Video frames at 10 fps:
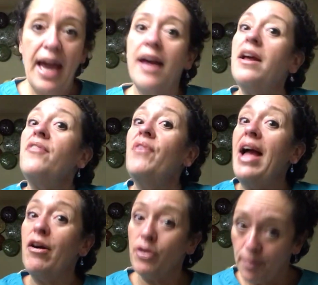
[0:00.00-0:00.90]
And I
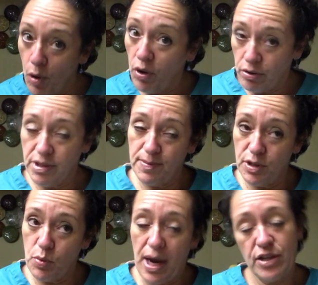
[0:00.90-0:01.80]
found more
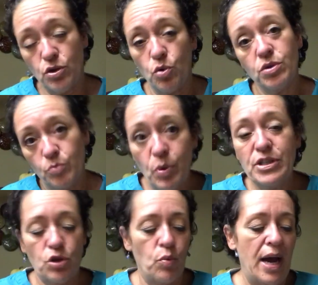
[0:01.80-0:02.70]
Christmas wax, or
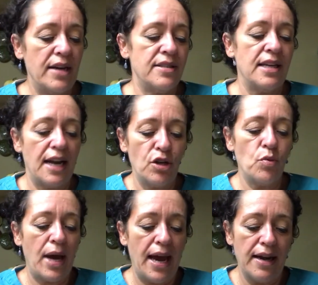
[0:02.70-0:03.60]
winter wax, than I knew
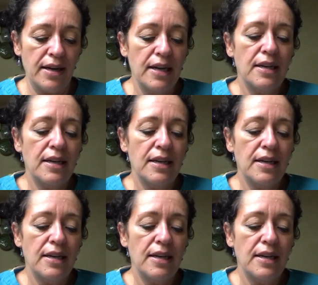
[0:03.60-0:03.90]
I had.